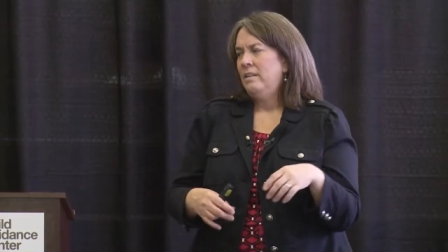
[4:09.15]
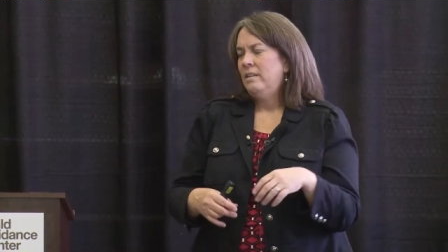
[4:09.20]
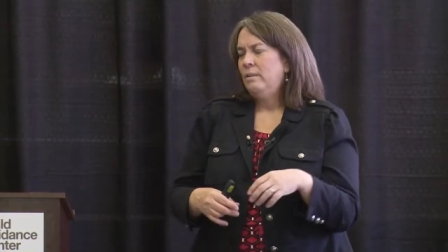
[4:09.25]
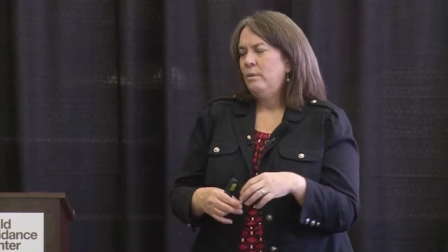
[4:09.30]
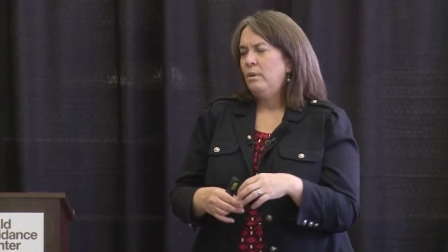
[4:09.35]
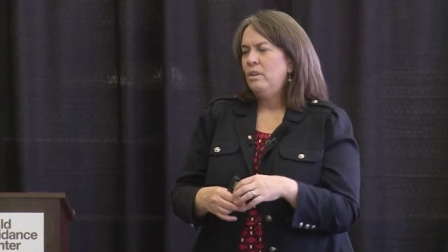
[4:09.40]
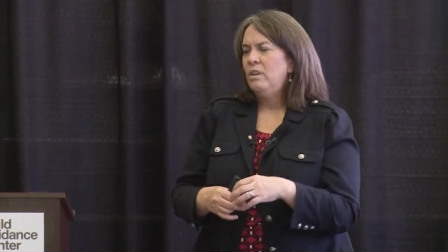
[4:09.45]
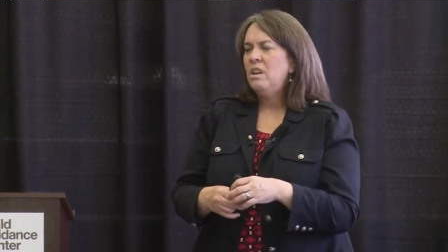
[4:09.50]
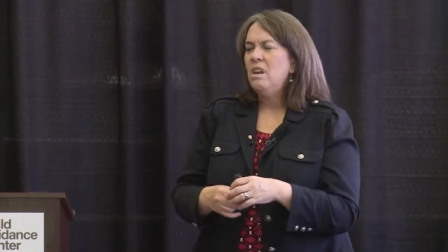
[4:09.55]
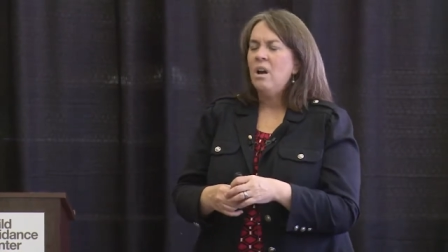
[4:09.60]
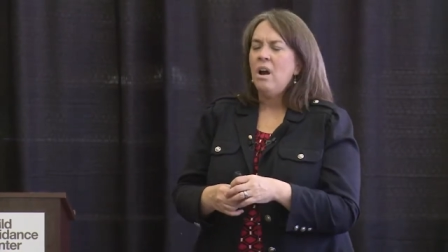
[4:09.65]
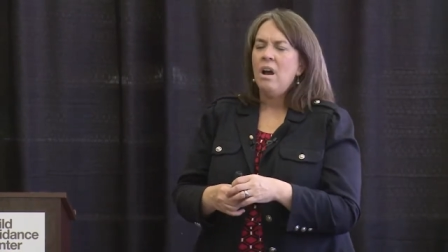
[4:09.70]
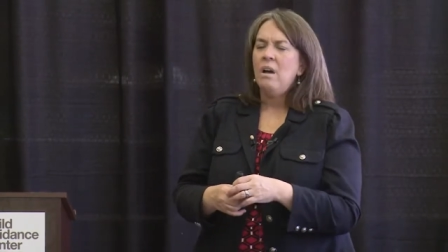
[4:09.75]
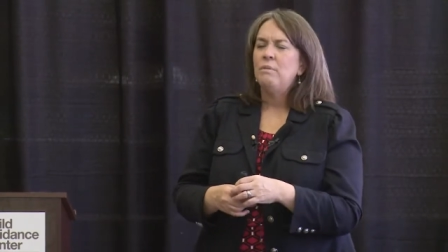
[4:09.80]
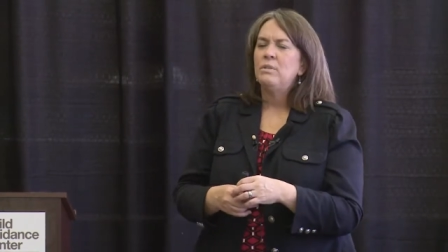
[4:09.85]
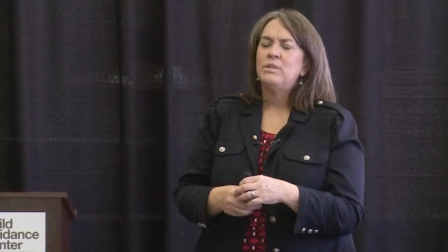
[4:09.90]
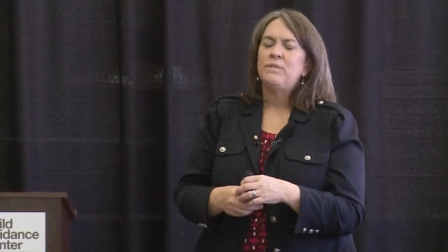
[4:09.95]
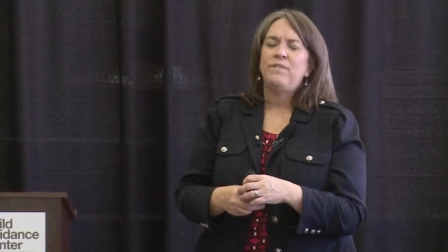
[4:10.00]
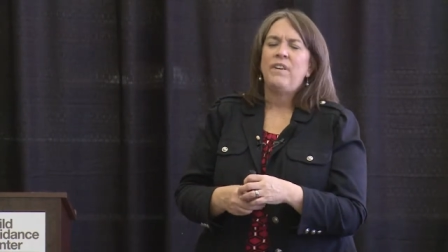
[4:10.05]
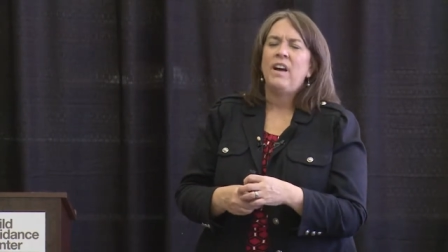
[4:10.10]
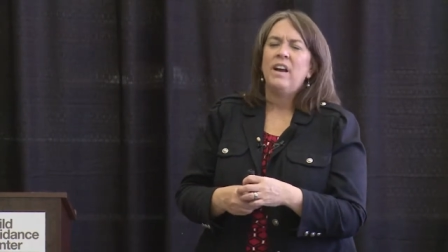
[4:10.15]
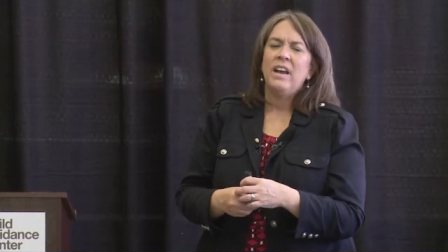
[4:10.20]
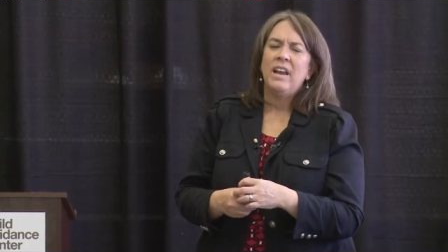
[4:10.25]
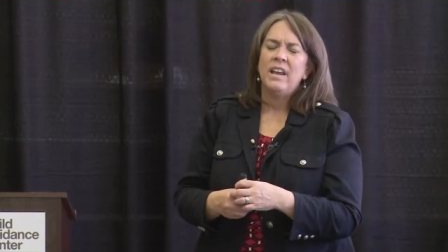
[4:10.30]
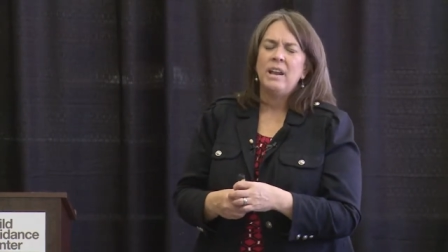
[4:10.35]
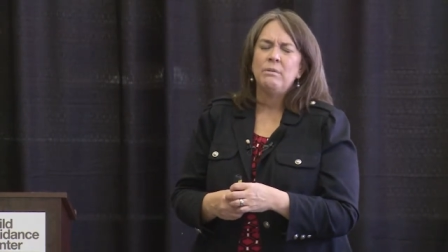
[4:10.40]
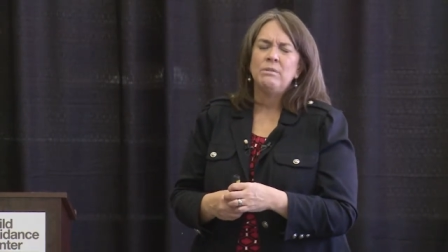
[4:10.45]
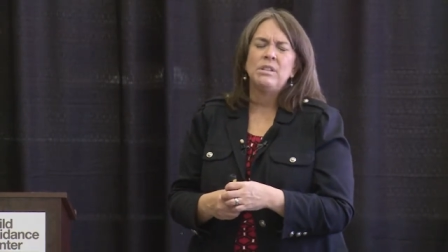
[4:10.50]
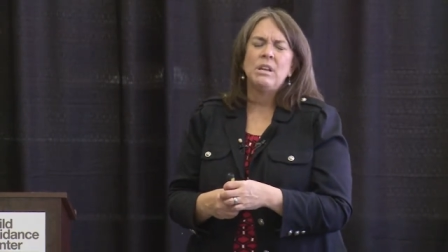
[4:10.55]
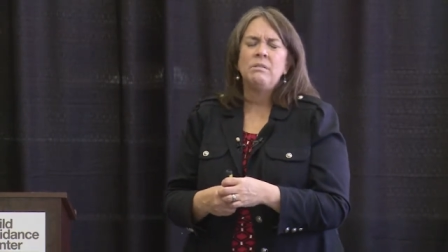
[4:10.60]
Well, you know, I was
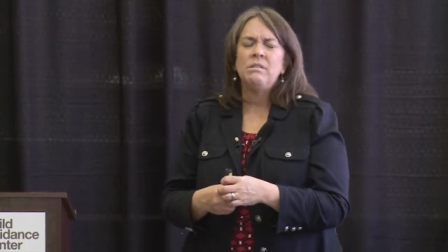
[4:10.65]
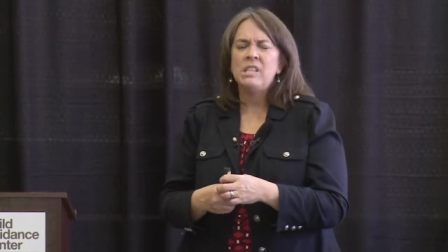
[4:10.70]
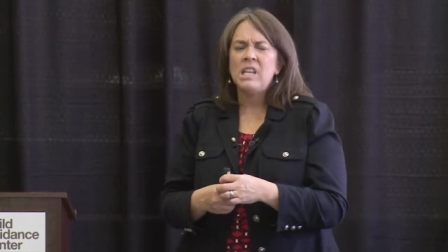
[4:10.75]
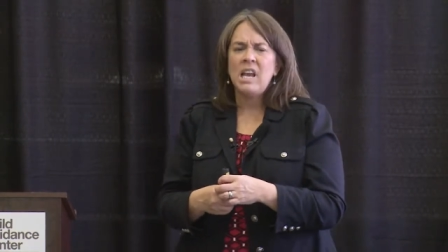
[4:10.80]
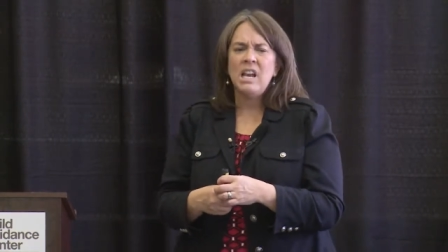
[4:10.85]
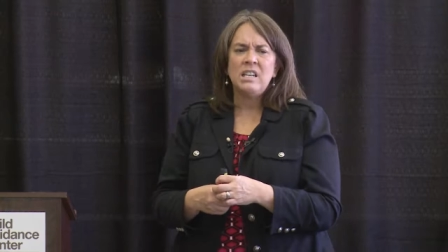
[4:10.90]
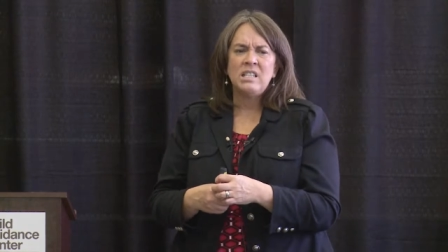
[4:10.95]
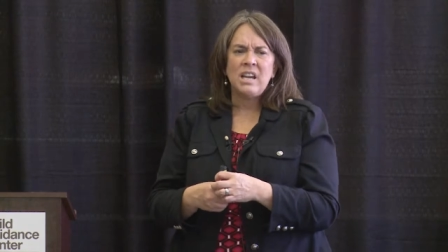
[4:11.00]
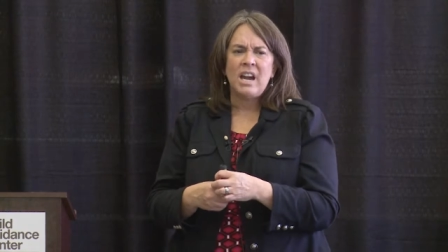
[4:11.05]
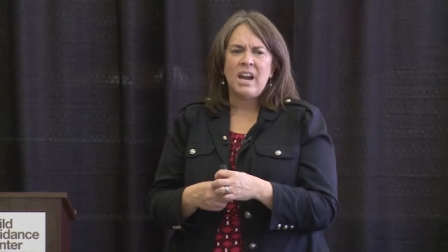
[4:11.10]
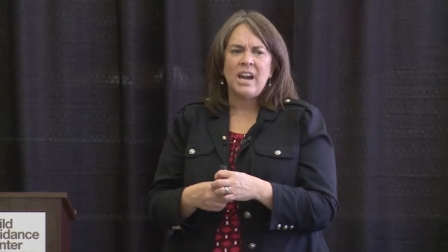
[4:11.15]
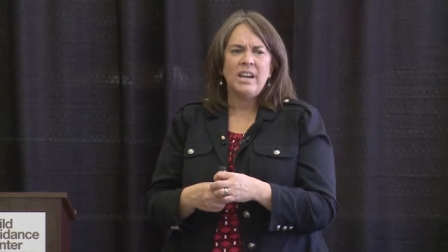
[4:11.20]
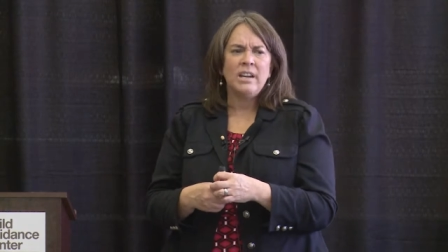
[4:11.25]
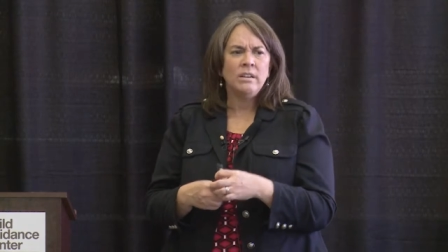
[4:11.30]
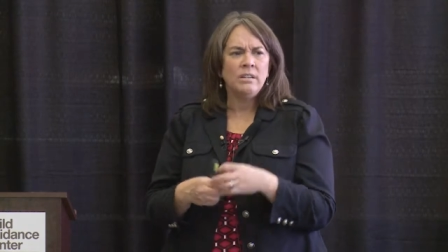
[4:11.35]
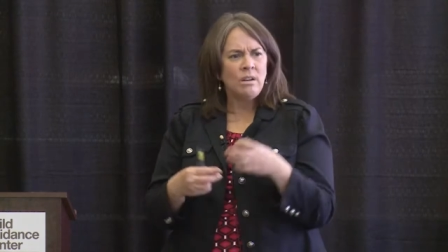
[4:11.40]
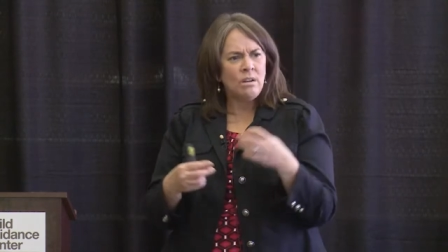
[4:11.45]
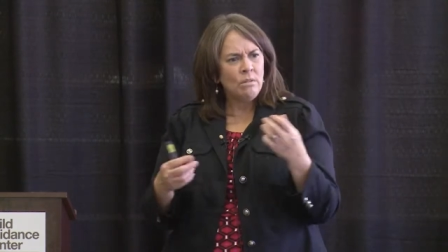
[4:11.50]
fine. I was, I was kind of tired.